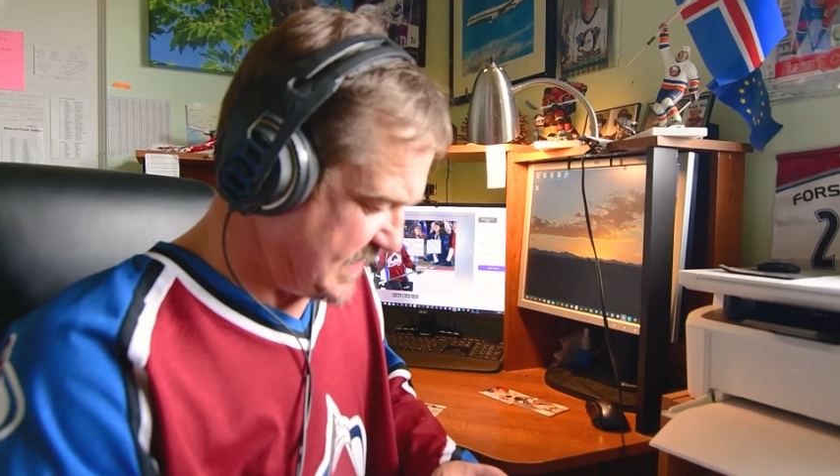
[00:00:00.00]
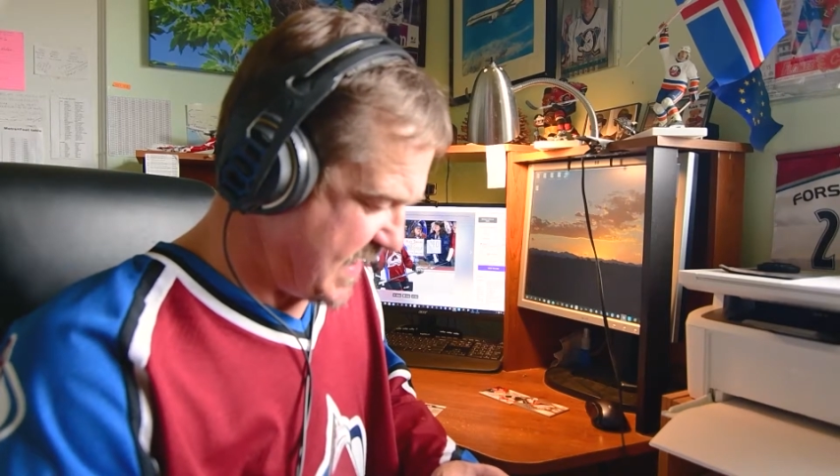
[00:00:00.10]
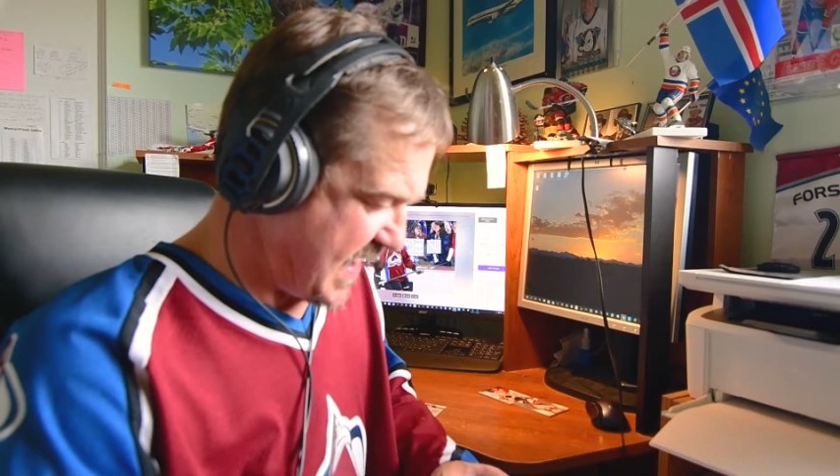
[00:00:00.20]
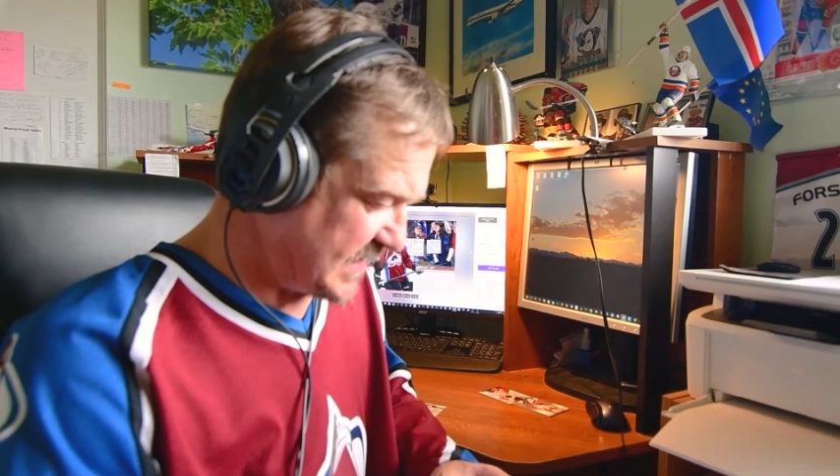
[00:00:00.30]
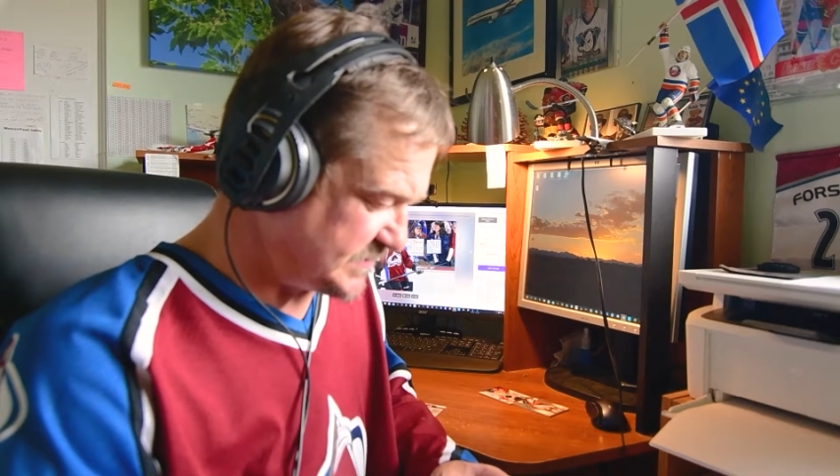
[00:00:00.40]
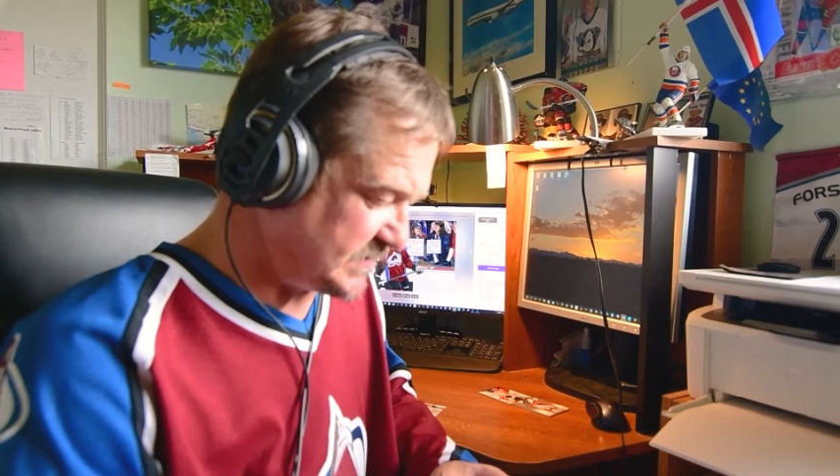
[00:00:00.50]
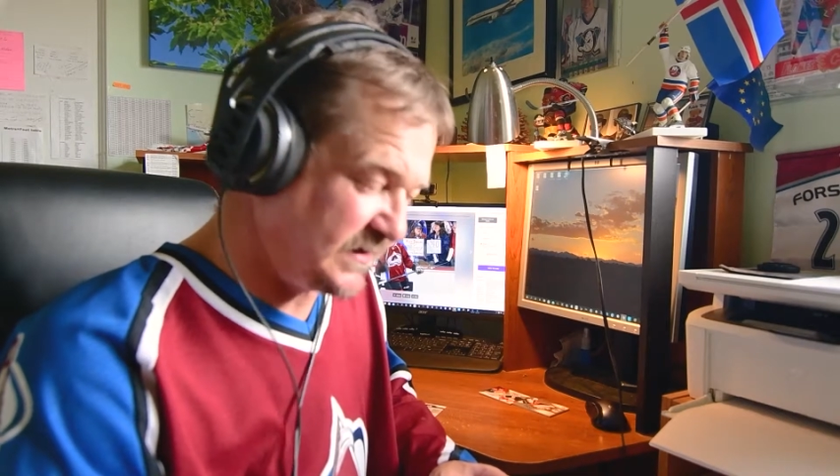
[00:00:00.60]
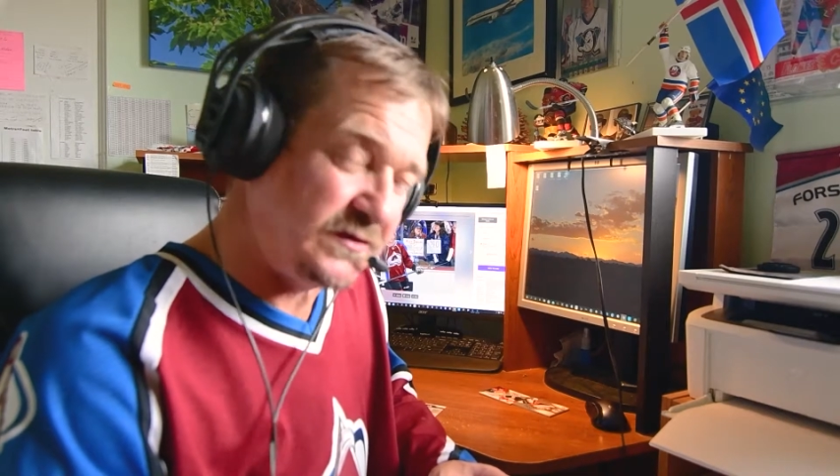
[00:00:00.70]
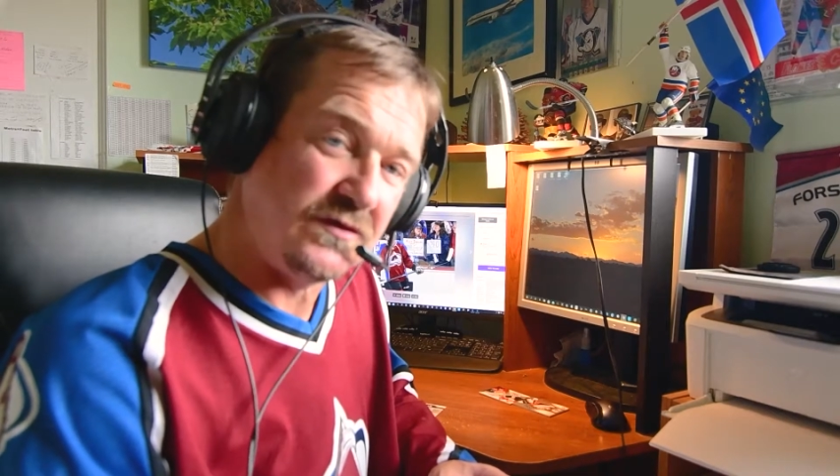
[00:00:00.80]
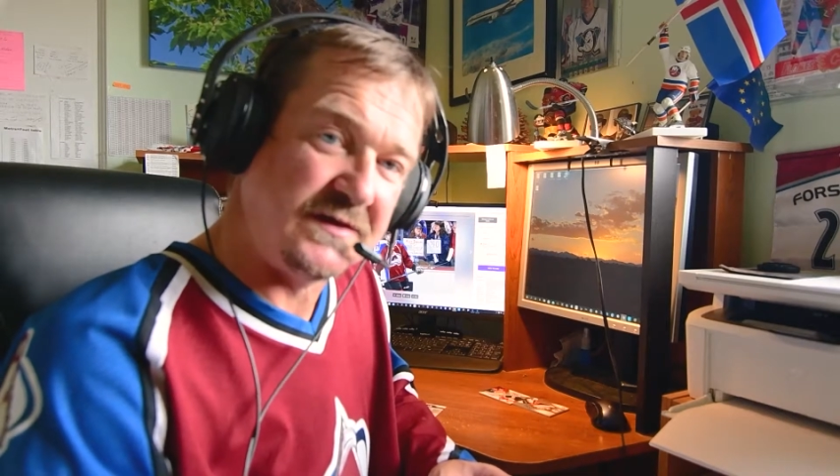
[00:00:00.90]
they
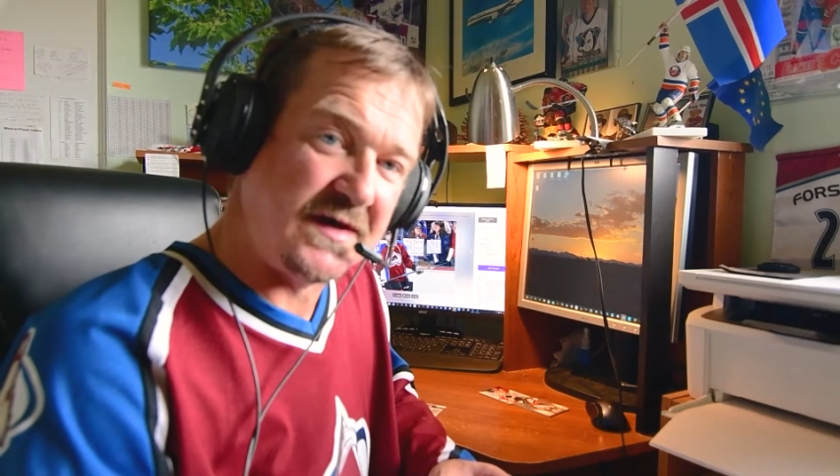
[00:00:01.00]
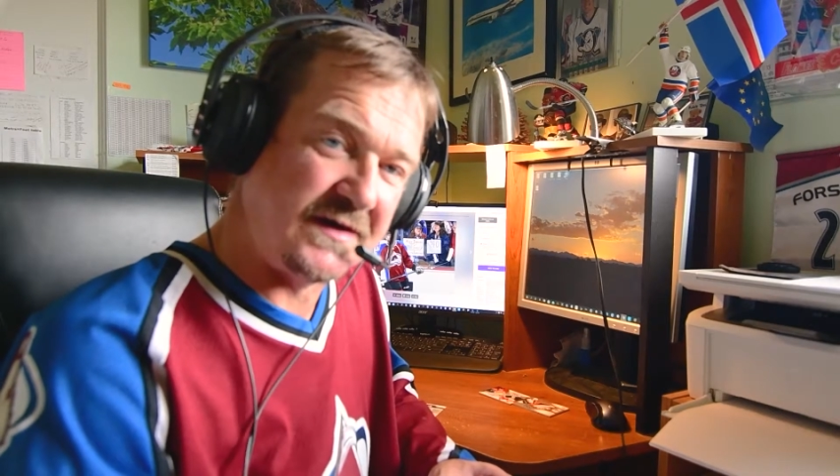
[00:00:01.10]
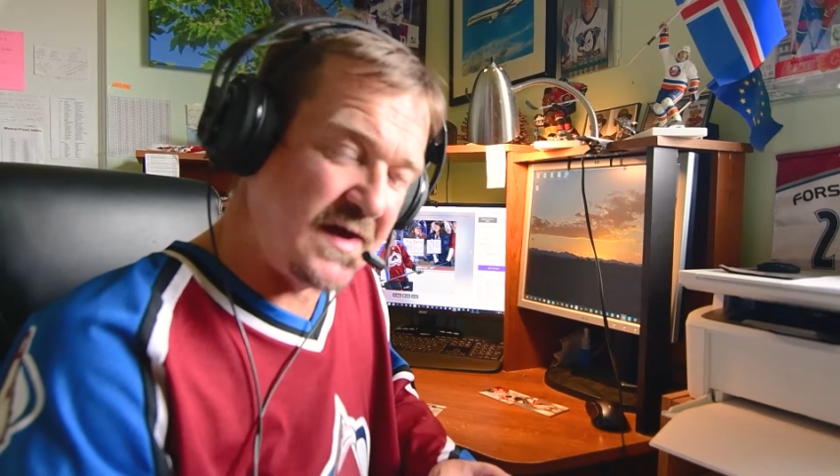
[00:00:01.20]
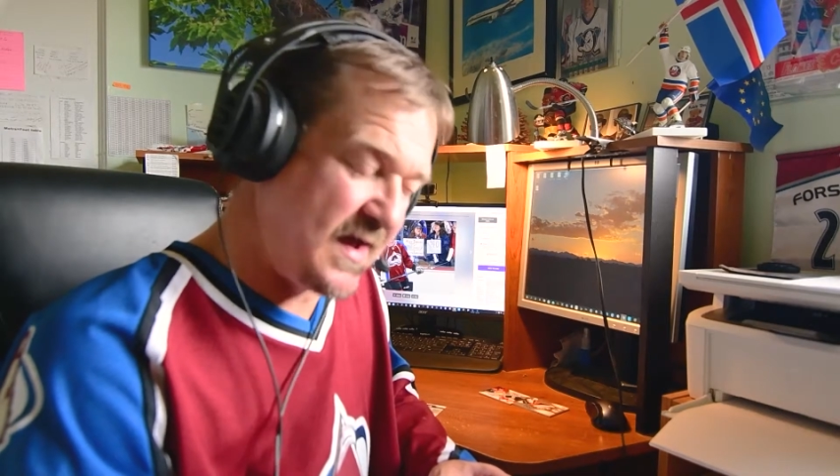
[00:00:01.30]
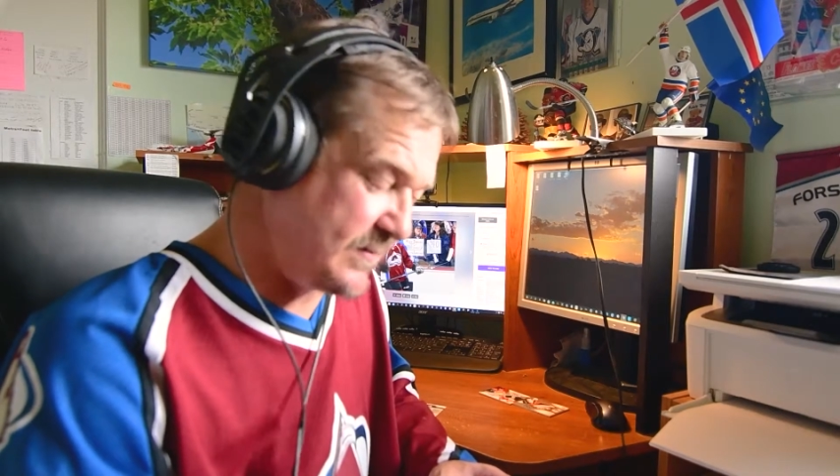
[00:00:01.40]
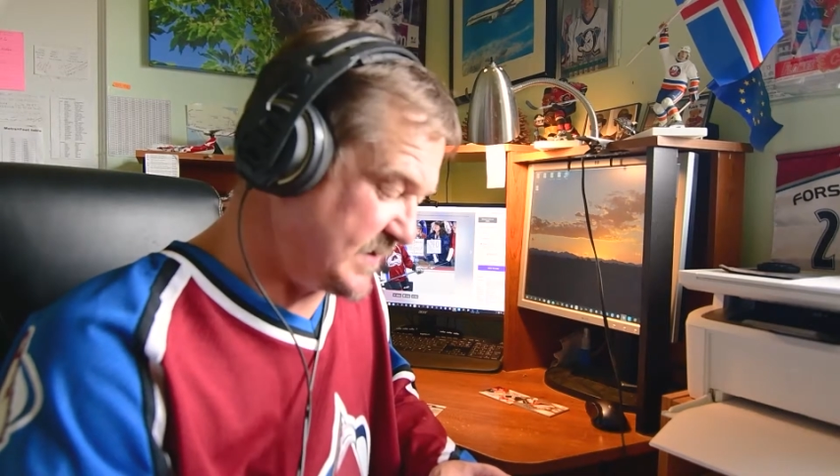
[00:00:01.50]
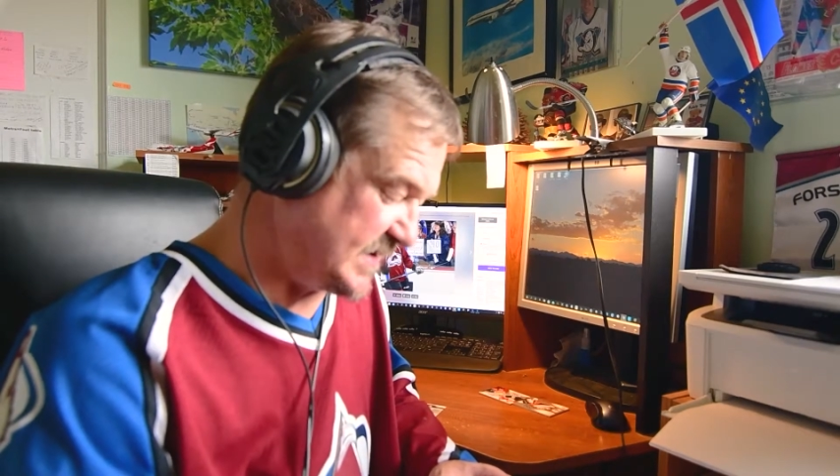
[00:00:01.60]
actually took their time,